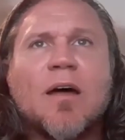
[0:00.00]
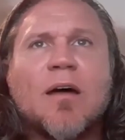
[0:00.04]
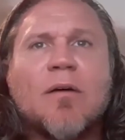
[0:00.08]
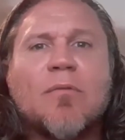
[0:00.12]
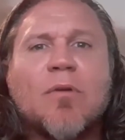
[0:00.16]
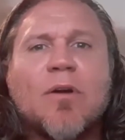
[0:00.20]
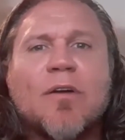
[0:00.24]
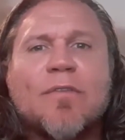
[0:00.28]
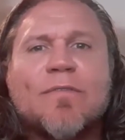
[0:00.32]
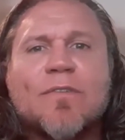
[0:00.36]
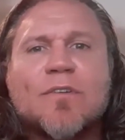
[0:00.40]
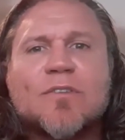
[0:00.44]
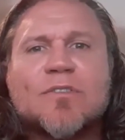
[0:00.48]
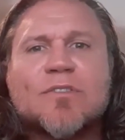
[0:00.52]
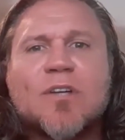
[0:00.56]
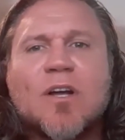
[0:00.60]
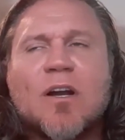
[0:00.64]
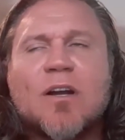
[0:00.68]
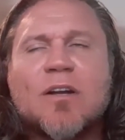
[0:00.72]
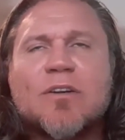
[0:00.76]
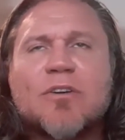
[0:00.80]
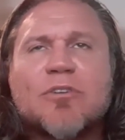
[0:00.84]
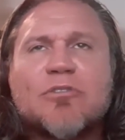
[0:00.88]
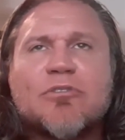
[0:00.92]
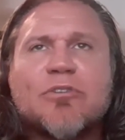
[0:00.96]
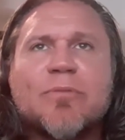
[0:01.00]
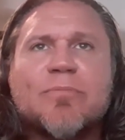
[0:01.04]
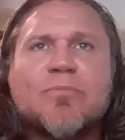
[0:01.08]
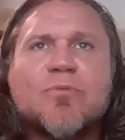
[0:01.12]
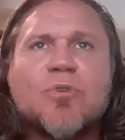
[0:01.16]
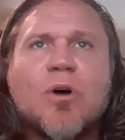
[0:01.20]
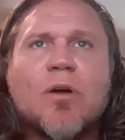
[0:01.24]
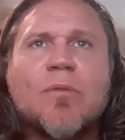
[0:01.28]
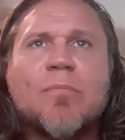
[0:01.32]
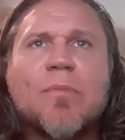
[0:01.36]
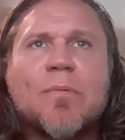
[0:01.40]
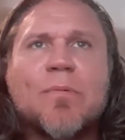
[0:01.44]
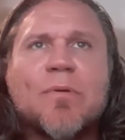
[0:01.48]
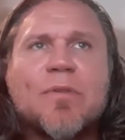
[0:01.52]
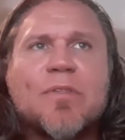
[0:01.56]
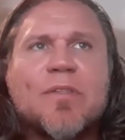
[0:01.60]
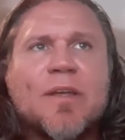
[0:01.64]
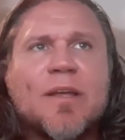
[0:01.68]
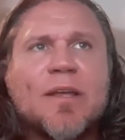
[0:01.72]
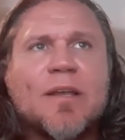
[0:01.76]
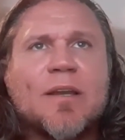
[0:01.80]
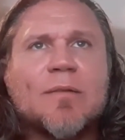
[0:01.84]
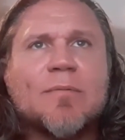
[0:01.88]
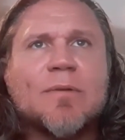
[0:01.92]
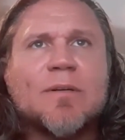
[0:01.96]
When I first got into crypto, I remember
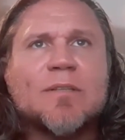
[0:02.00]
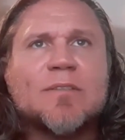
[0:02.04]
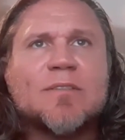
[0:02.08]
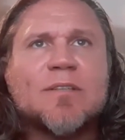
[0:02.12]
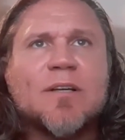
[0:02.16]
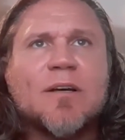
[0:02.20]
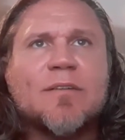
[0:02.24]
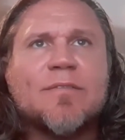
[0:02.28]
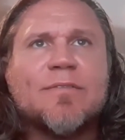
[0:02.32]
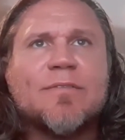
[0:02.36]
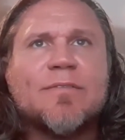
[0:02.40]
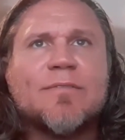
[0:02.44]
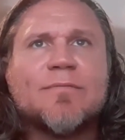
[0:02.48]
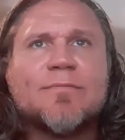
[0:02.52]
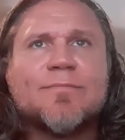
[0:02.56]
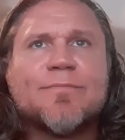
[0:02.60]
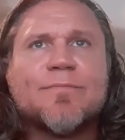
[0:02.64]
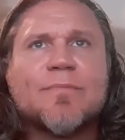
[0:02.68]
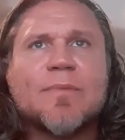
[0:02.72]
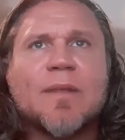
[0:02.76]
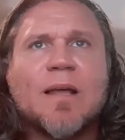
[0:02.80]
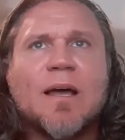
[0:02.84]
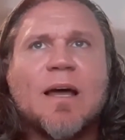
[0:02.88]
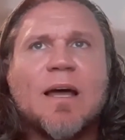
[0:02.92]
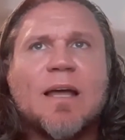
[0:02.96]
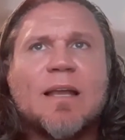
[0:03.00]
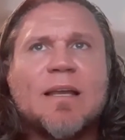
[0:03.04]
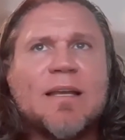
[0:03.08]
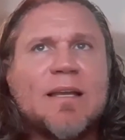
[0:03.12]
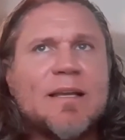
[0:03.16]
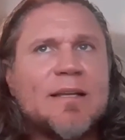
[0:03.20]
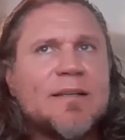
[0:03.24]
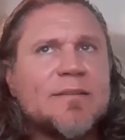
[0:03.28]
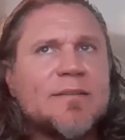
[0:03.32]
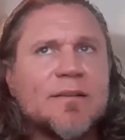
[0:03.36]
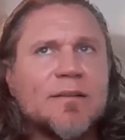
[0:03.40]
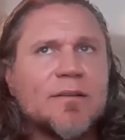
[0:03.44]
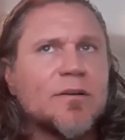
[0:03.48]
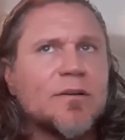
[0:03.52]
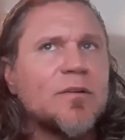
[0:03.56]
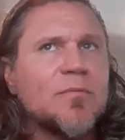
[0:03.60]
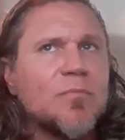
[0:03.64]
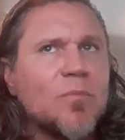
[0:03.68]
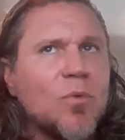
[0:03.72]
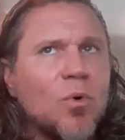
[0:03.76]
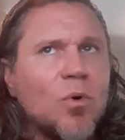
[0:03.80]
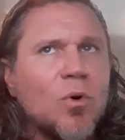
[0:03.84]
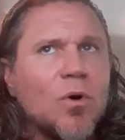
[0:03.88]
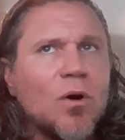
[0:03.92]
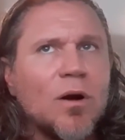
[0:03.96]
thinking to myself, I need to learn
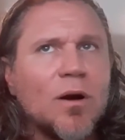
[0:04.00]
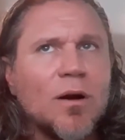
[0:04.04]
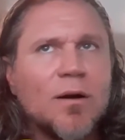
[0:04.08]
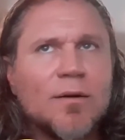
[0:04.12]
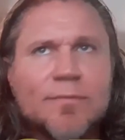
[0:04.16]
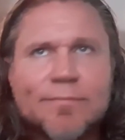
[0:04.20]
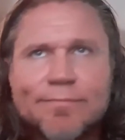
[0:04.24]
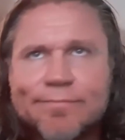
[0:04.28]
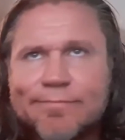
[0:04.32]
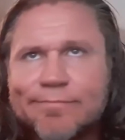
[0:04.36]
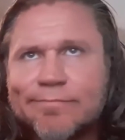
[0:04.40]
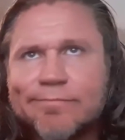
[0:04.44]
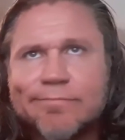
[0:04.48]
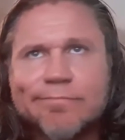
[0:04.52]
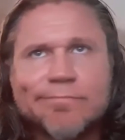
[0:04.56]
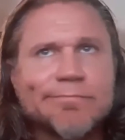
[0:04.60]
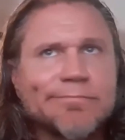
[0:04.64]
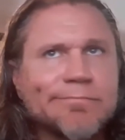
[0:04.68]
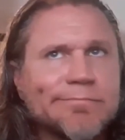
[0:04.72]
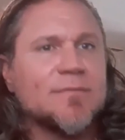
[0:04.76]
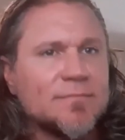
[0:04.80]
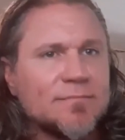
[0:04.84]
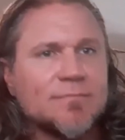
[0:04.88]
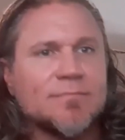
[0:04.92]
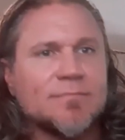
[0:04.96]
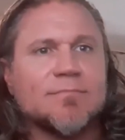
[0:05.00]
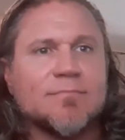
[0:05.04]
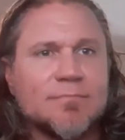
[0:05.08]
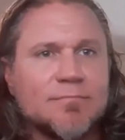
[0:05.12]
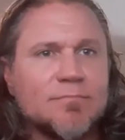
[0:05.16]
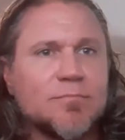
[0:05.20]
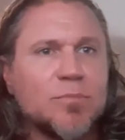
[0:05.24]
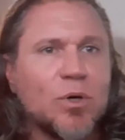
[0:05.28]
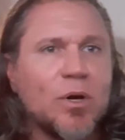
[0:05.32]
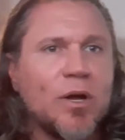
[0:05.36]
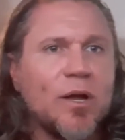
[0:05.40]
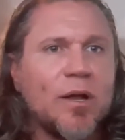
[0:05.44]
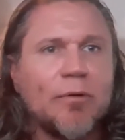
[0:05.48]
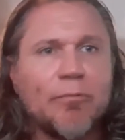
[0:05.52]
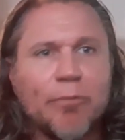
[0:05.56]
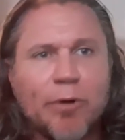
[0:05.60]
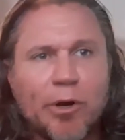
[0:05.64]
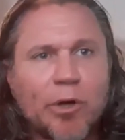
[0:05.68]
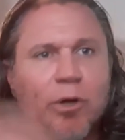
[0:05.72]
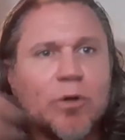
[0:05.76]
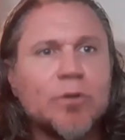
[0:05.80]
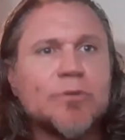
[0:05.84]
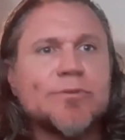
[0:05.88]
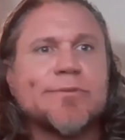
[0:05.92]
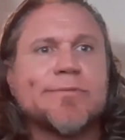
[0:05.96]
more. Brian
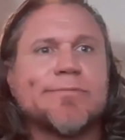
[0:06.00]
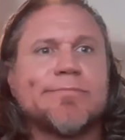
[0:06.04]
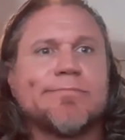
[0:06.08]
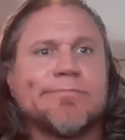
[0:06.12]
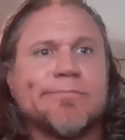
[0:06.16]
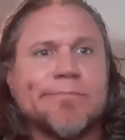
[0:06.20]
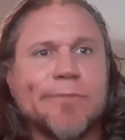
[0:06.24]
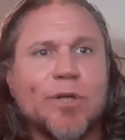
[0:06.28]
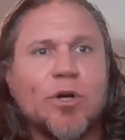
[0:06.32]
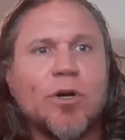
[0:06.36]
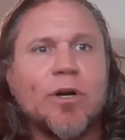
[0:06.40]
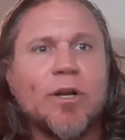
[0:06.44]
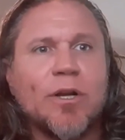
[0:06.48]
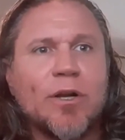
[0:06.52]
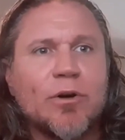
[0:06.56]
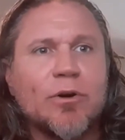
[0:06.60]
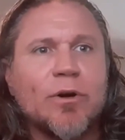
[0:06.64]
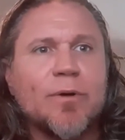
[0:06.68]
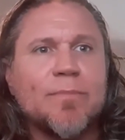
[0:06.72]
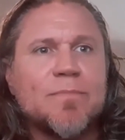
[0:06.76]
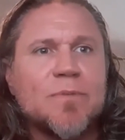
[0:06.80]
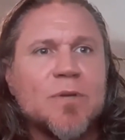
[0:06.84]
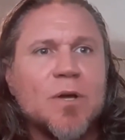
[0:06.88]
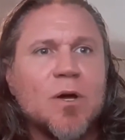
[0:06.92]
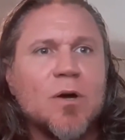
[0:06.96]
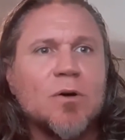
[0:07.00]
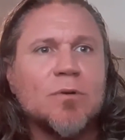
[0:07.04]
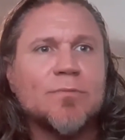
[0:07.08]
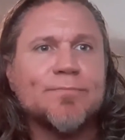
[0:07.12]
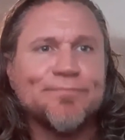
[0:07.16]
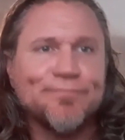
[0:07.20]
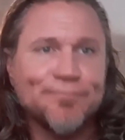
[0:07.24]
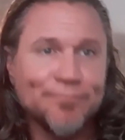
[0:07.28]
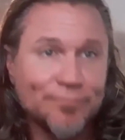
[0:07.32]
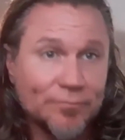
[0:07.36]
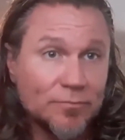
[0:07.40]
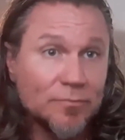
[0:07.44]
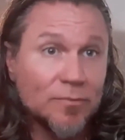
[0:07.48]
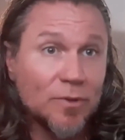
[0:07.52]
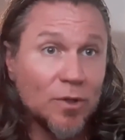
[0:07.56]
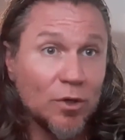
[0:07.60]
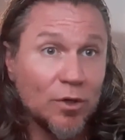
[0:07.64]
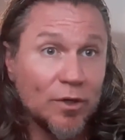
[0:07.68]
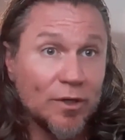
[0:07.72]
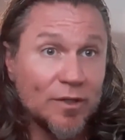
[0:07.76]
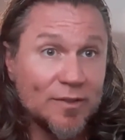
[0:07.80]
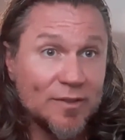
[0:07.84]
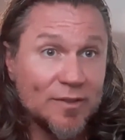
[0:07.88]
Rose, learning crypto, learning